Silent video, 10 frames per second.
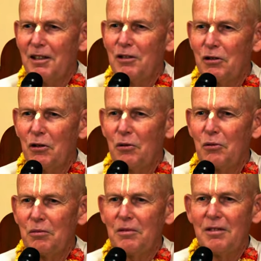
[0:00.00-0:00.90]

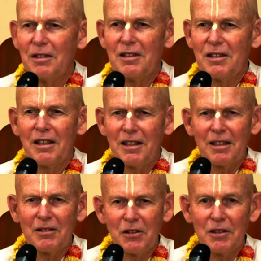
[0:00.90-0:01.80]
So it's like,
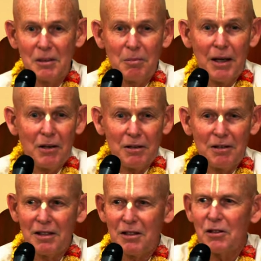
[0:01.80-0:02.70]
it's better.
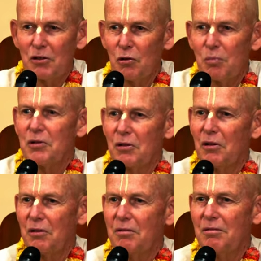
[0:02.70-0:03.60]
It's the
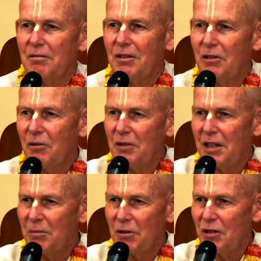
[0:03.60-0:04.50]
Supersoul. You don't
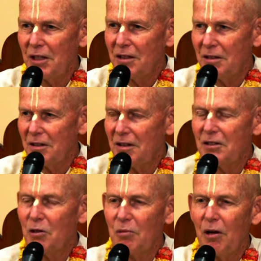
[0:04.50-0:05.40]
need machines.
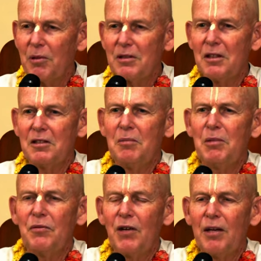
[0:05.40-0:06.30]
So Prabhupada said,
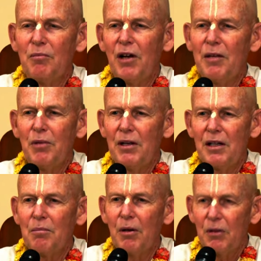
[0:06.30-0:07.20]
simply by
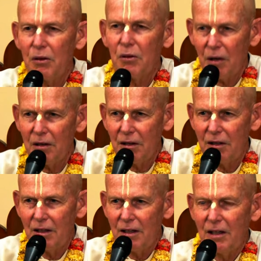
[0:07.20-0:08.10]
vibrating mantra.
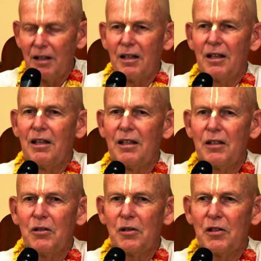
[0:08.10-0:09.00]
The
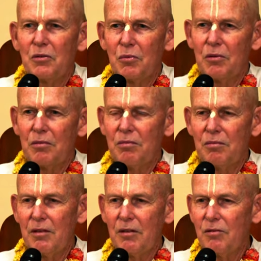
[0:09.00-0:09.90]
yogis were,
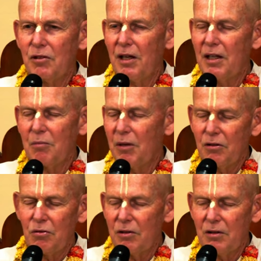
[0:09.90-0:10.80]
you know, chanting
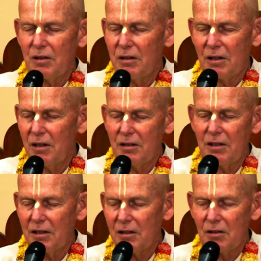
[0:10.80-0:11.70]
mantras in
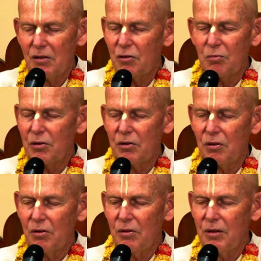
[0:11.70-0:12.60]
contact with the
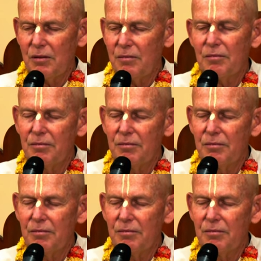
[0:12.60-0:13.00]
Supersoul, and